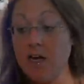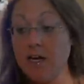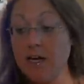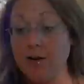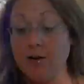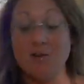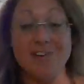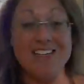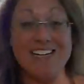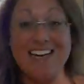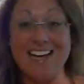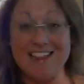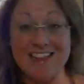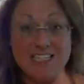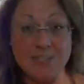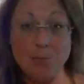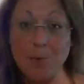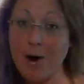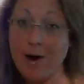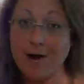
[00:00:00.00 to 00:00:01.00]
to get
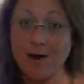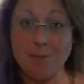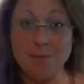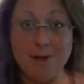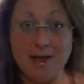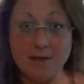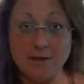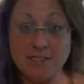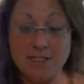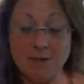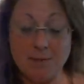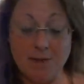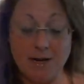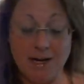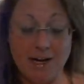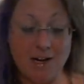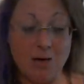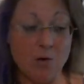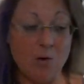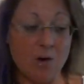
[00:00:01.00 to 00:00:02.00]
this product mailed to
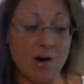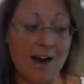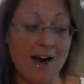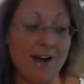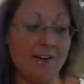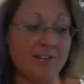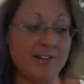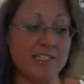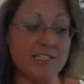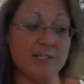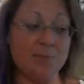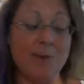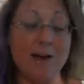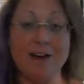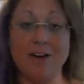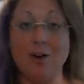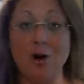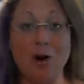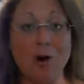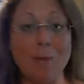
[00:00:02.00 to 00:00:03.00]
me, or I have to
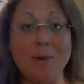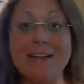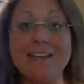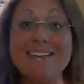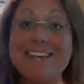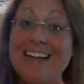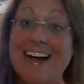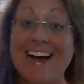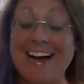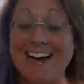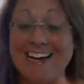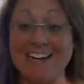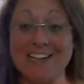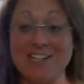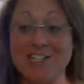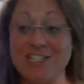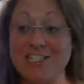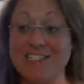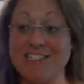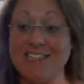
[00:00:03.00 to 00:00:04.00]
spend an arm and a
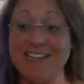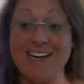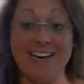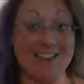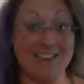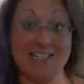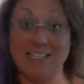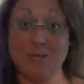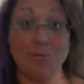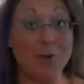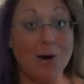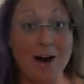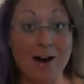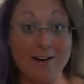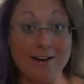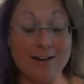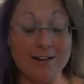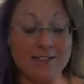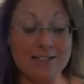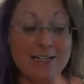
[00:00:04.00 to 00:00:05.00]
leg just to get this
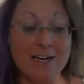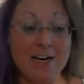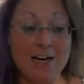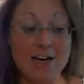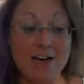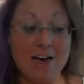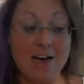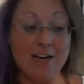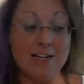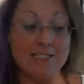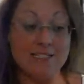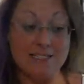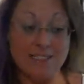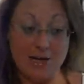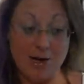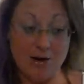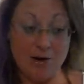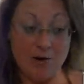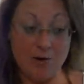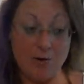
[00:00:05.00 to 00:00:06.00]
product.
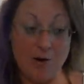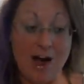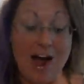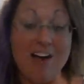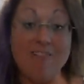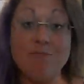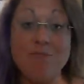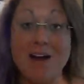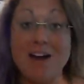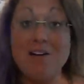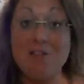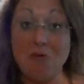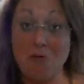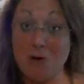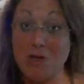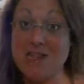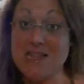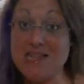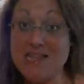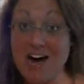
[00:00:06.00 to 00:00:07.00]
So I've been
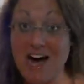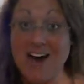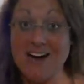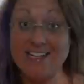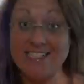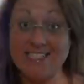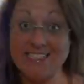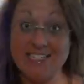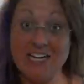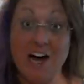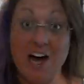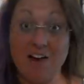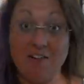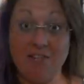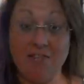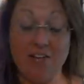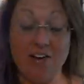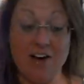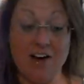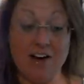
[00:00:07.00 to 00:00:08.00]
through a lot of
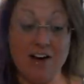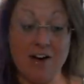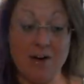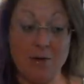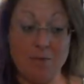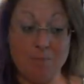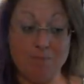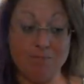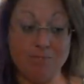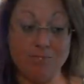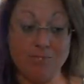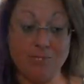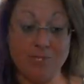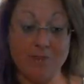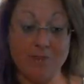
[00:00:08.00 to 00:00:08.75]
stuff. And